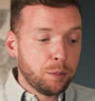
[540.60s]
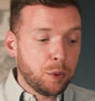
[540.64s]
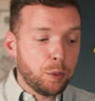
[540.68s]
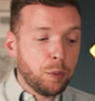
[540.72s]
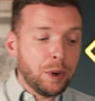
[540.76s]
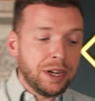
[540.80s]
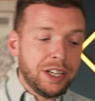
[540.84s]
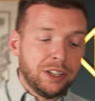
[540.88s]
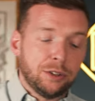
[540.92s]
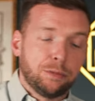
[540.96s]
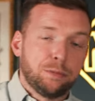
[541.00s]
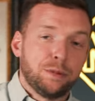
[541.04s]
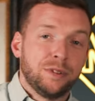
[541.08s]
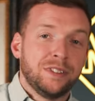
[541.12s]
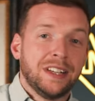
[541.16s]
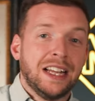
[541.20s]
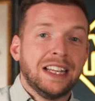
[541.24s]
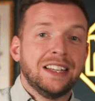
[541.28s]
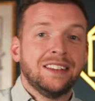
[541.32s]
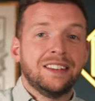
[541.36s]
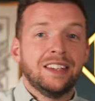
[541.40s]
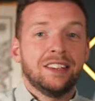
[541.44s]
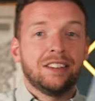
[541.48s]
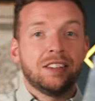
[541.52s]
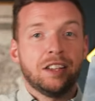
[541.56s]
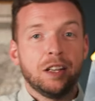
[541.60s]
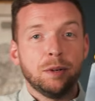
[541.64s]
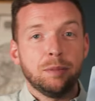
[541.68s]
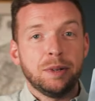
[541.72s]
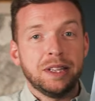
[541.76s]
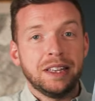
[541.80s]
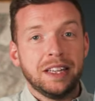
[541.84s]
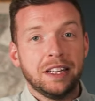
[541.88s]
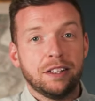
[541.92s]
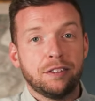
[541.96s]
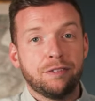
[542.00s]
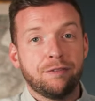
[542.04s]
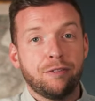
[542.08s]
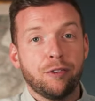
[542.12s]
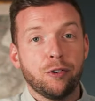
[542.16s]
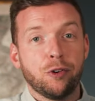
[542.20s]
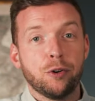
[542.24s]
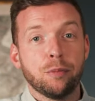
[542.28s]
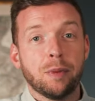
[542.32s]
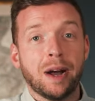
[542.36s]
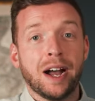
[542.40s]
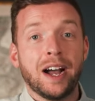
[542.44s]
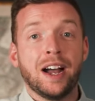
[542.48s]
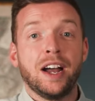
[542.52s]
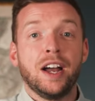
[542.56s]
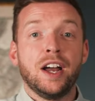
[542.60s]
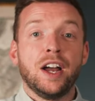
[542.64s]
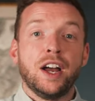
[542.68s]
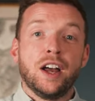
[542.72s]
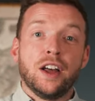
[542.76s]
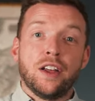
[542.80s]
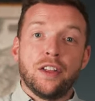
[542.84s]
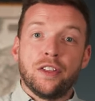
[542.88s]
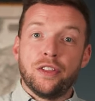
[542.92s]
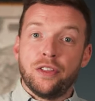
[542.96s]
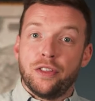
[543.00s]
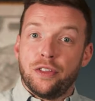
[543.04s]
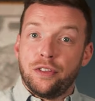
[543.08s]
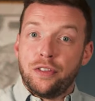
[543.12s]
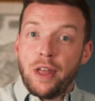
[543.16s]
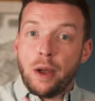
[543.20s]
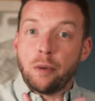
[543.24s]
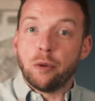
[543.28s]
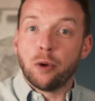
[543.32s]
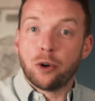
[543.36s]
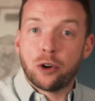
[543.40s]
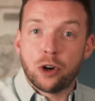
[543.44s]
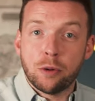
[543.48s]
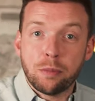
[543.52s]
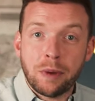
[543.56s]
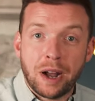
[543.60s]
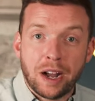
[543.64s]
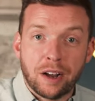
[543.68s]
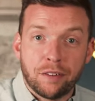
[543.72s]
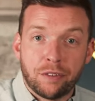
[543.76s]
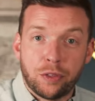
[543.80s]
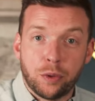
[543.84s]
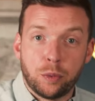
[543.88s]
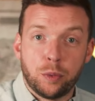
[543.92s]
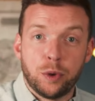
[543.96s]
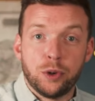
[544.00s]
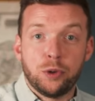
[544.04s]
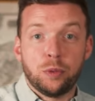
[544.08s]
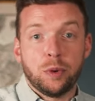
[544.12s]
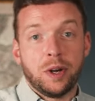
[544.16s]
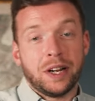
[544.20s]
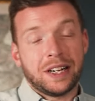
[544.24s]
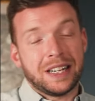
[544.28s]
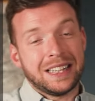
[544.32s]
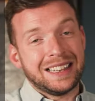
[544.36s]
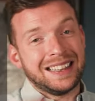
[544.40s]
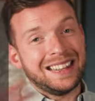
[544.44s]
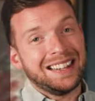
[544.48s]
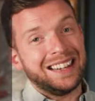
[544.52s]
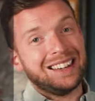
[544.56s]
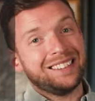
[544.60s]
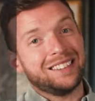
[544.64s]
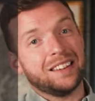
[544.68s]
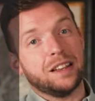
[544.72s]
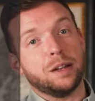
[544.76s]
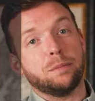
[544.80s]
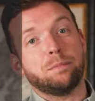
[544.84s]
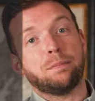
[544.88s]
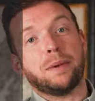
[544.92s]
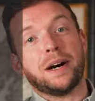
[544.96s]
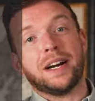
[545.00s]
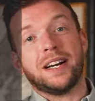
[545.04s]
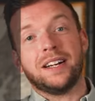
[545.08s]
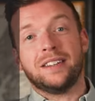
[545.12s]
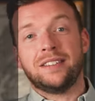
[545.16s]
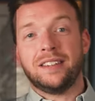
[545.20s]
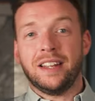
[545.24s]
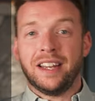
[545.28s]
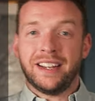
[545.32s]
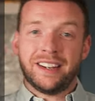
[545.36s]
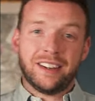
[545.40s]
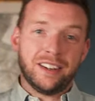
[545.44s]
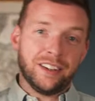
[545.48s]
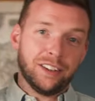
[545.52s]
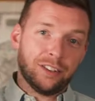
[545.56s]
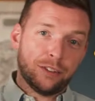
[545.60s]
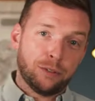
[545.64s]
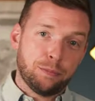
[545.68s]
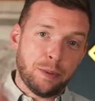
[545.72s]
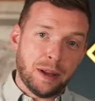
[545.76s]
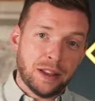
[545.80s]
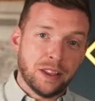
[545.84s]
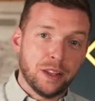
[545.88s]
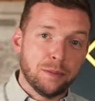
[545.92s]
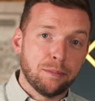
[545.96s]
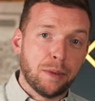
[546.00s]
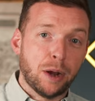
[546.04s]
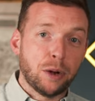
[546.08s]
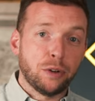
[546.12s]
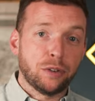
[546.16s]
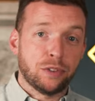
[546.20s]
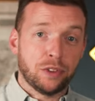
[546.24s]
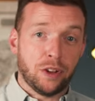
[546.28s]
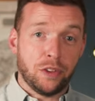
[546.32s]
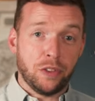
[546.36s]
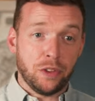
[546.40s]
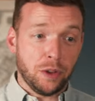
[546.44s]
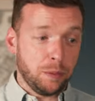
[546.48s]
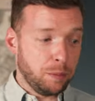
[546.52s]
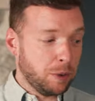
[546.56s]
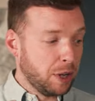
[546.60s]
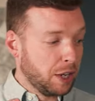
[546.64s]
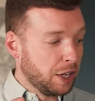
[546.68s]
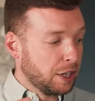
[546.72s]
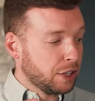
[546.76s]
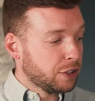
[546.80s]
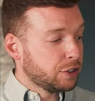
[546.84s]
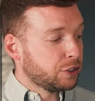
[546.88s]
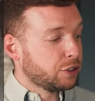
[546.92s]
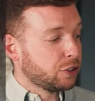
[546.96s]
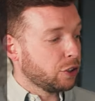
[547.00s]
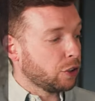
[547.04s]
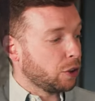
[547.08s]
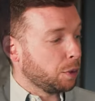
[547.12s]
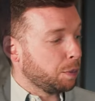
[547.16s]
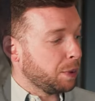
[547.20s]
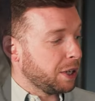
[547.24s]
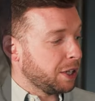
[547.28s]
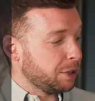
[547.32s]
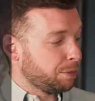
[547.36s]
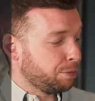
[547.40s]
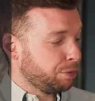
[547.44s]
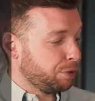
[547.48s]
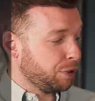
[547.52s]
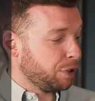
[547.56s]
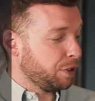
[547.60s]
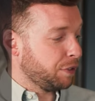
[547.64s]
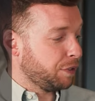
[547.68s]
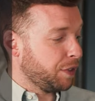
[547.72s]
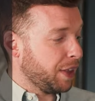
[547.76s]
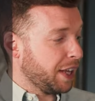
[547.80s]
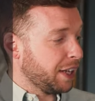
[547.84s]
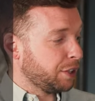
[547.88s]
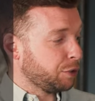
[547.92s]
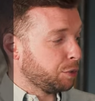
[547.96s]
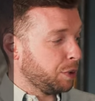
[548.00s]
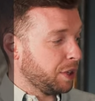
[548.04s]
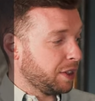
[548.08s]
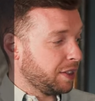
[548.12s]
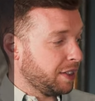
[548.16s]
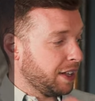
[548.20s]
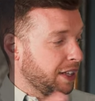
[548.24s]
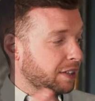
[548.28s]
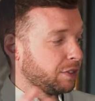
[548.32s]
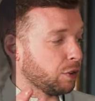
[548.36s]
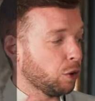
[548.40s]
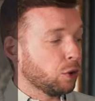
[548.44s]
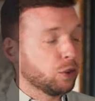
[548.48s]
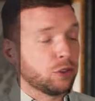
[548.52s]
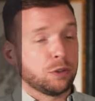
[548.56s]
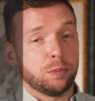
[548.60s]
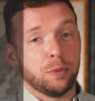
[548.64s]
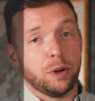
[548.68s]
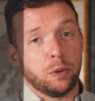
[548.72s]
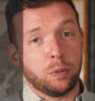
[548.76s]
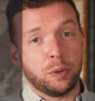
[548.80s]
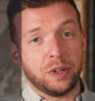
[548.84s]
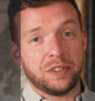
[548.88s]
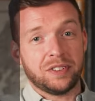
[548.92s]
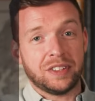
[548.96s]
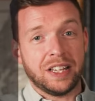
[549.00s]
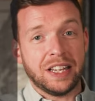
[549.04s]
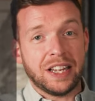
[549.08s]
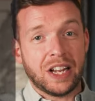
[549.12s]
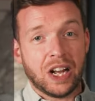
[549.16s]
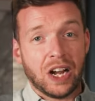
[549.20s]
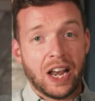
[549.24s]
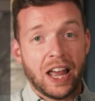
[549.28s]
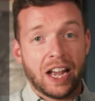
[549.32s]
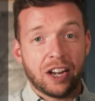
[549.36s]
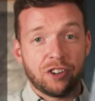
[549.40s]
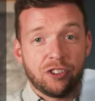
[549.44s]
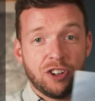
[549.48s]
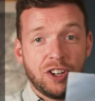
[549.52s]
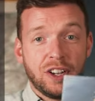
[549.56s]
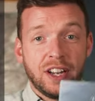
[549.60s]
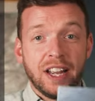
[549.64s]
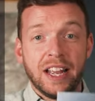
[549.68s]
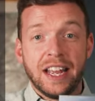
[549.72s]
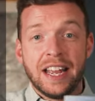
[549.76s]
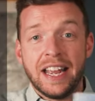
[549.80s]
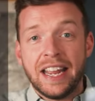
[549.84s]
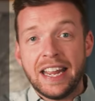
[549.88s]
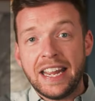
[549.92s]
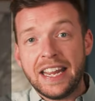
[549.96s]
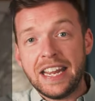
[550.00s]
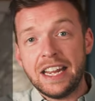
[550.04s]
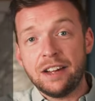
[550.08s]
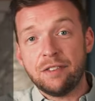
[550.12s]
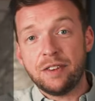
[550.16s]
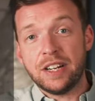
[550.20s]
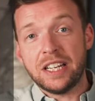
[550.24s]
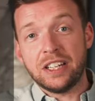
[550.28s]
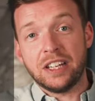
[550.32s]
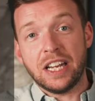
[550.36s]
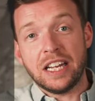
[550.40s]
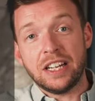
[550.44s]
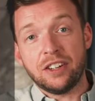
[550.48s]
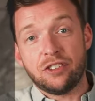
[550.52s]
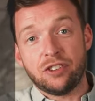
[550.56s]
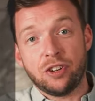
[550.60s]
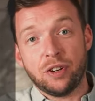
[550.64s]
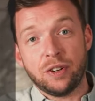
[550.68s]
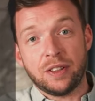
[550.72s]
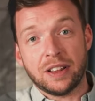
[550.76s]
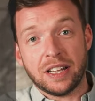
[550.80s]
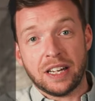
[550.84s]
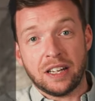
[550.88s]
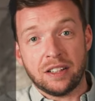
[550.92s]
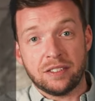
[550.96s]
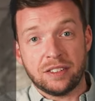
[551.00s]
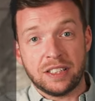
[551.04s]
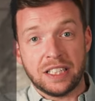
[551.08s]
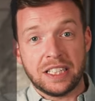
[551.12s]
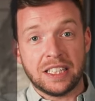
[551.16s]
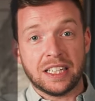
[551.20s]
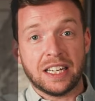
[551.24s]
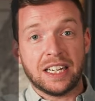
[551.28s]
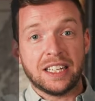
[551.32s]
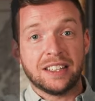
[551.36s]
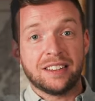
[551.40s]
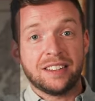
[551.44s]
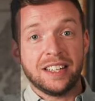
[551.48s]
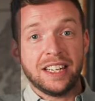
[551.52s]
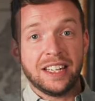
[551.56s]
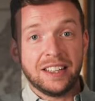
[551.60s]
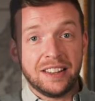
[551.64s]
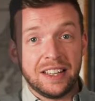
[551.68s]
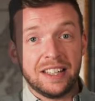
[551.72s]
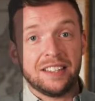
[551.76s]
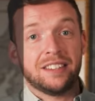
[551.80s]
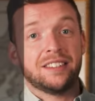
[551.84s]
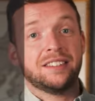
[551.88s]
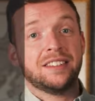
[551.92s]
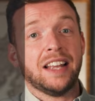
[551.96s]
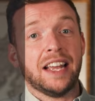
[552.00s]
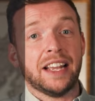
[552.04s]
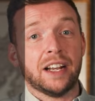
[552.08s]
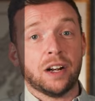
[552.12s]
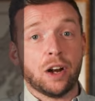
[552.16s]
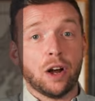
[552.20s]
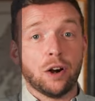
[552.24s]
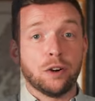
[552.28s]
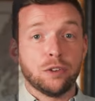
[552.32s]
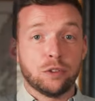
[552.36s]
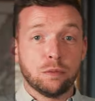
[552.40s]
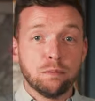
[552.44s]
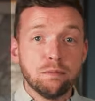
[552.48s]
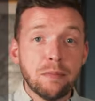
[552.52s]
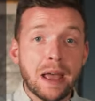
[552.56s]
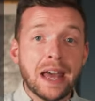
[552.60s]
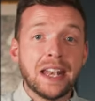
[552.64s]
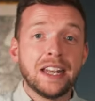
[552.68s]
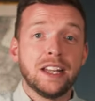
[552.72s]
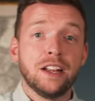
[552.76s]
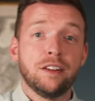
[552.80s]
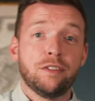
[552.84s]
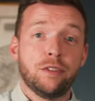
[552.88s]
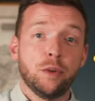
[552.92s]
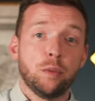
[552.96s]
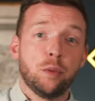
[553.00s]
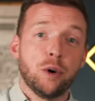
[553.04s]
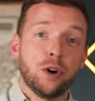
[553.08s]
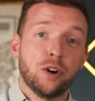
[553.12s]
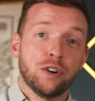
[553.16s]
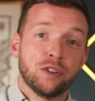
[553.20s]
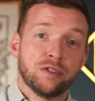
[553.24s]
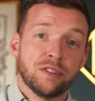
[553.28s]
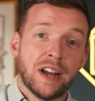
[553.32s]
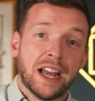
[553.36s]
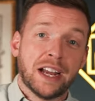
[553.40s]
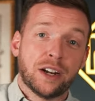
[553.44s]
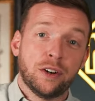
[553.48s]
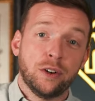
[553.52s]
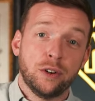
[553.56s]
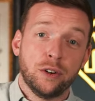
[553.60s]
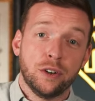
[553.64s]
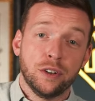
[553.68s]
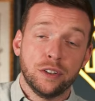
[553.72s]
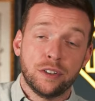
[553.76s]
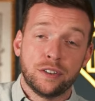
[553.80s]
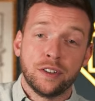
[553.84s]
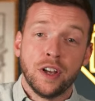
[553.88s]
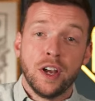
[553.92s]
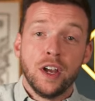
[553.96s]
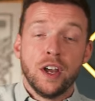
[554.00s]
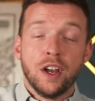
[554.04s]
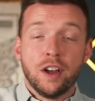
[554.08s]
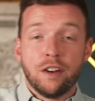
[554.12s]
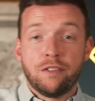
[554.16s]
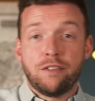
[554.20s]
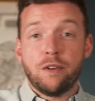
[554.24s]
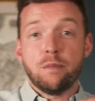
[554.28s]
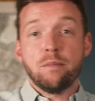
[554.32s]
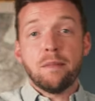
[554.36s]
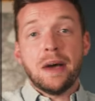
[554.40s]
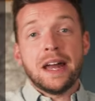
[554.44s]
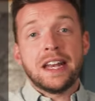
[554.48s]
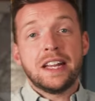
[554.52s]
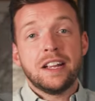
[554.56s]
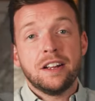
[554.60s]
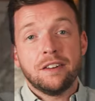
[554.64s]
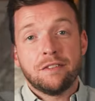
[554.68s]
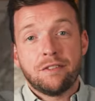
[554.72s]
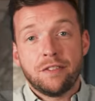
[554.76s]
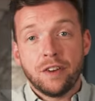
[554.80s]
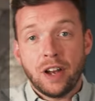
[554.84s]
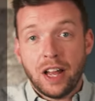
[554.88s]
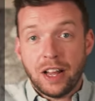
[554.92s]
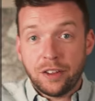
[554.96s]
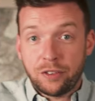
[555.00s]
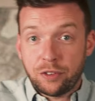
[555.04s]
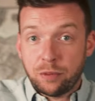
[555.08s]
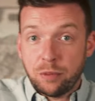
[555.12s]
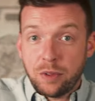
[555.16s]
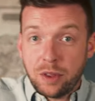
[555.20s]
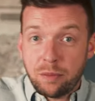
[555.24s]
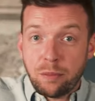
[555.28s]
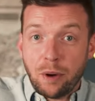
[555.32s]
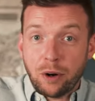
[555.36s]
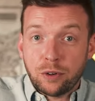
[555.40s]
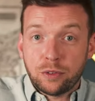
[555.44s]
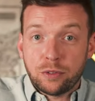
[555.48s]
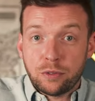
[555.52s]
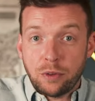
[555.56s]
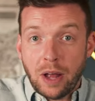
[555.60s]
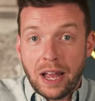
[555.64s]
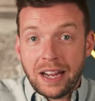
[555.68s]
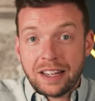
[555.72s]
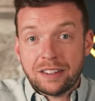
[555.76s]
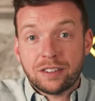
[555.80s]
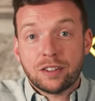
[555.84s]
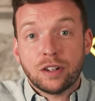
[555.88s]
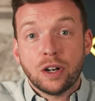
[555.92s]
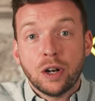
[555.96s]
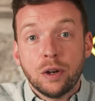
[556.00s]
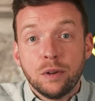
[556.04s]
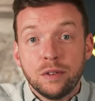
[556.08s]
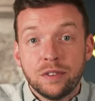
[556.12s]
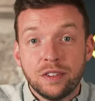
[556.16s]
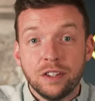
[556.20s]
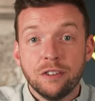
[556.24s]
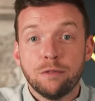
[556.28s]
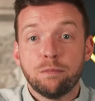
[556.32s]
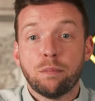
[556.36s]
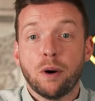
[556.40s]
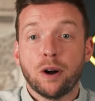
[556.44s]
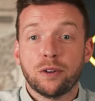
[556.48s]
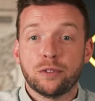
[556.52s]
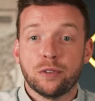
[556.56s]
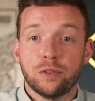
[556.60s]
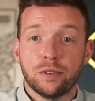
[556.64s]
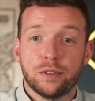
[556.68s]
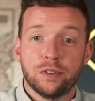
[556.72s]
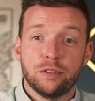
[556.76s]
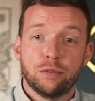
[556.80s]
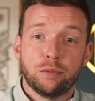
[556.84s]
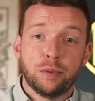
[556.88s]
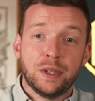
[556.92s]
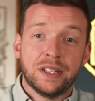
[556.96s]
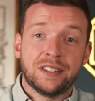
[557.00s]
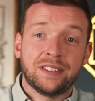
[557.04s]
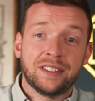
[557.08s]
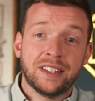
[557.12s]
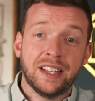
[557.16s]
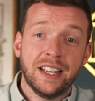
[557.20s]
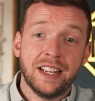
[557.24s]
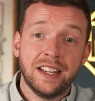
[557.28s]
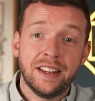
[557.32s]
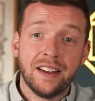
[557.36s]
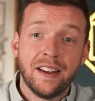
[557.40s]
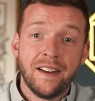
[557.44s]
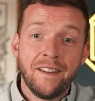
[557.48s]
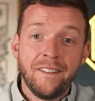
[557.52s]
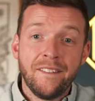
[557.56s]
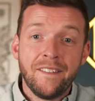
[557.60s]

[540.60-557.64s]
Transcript: but when it's presented to them in this format, they will come out of the woodwork, and these are the buyers that are going to spend the most on them. Sotheby's proved this with this Ultimate Whiskey Collection. Even in 2019, this sale holds many of the world records for many of, like, some of the most exclusive bottles of whiskey.